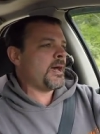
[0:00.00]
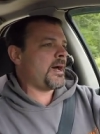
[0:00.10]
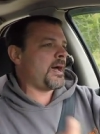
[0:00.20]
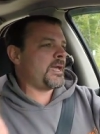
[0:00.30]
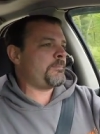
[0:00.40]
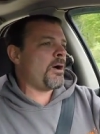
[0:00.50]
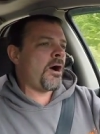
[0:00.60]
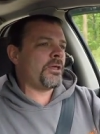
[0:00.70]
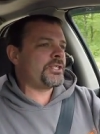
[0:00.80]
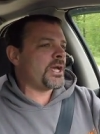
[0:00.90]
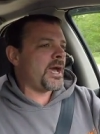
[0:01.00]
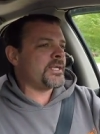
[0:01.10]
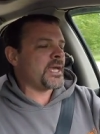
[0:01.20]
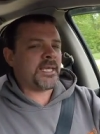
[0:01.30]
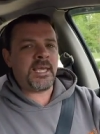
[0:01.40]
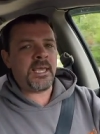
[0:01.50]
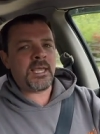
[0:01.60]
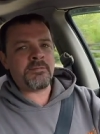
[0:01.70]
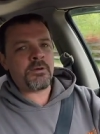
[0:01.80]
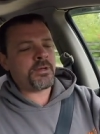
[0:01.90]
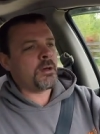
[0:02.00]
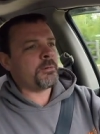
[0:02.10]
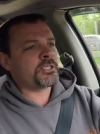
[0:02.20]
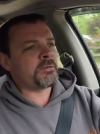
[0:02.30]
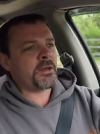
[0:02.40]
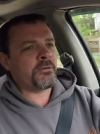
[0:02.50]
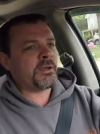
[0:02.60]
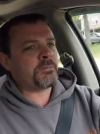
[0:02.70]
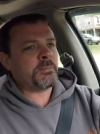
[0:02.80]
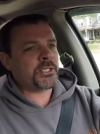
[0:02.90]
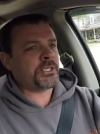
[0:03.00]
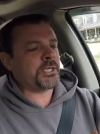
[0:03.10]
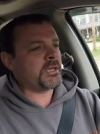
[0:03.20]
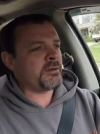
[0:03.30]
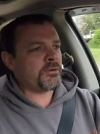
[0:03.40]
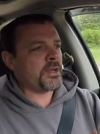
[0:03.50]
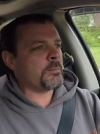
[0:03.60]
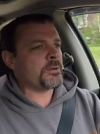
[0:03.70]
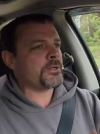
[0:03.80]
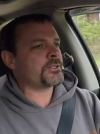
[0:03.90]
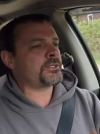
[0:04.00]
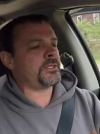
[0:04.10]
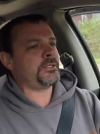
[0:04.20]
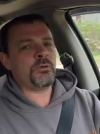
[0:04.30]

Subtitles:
I apologize. I can't give out numbers if I don't have permission to give out numbers.